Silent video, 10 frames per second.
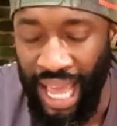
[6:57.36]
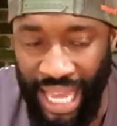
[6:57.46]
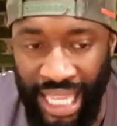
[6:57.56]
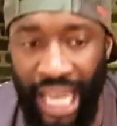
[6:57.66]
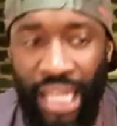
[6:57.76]

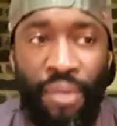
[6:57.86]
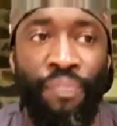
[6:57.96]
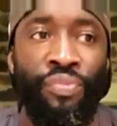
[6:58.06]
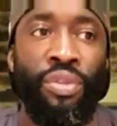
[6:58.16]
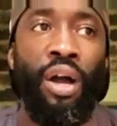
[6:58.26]
Again,
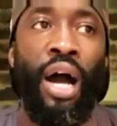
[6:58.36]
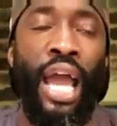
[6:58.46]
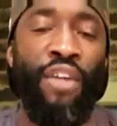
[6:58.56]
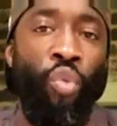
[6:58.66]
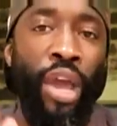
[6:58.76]
I
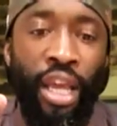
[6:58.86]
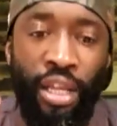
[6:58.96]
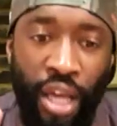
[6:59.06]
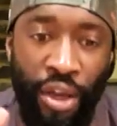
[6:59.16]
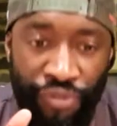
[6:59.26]
have
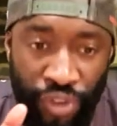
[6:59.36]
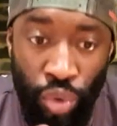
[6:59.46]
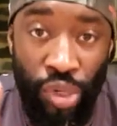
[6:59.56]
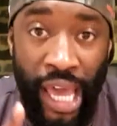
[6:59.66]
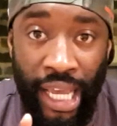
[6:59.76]
waited a
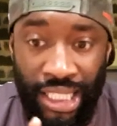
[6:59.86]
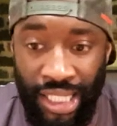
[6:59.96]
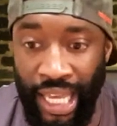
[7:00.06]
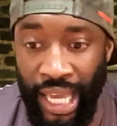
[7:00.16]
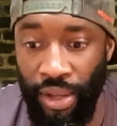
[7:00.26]
few days
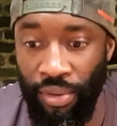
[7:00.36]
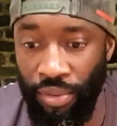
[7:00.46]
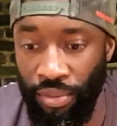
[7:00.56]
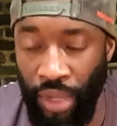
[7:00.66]
to get,